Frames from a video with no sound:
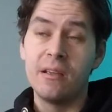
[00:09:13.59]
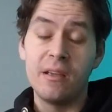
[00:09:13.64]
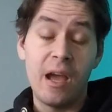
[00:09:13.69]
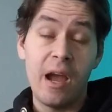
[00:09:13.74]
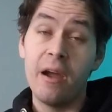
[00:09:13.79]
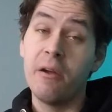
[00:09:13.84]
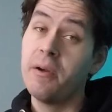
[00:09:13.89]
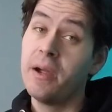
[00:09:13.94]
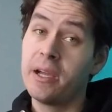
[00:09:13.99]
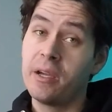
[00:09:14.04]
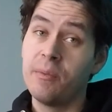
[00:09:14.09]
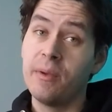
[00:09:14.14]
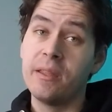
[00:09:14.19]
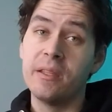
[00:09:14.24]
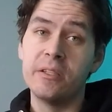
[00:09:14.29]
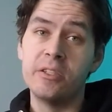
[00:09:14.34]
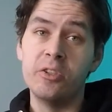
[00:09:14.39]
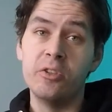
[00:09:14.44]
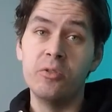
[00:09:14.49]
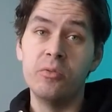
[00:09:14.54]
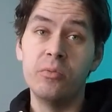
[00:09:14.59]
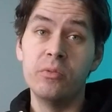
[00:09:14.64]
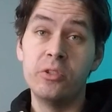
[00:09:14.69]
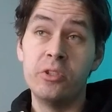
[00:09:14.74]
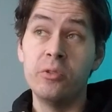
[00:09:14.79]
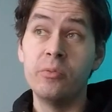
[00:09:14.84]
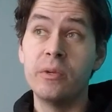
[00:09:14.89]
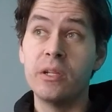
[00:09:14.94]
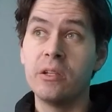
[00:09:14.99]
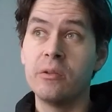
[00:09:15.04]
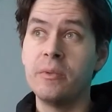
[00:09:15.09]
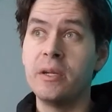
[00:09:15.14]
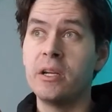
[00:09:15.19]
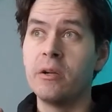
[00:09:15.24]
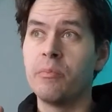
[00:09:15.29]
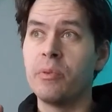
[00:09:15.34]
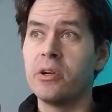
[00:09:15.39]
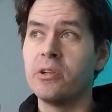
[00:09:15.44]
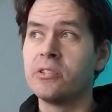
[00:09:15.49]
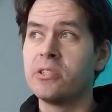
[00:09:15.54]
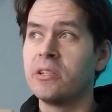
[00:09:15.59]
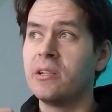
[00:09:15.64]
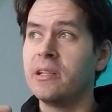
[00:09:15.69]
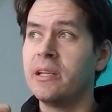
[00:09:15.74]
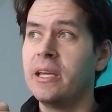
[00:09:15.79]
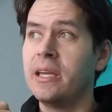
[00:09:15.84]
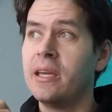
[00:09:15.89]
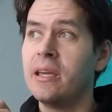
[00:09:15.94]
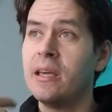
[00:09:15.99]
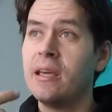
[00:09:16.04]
I recommend the 2 millimeter personally,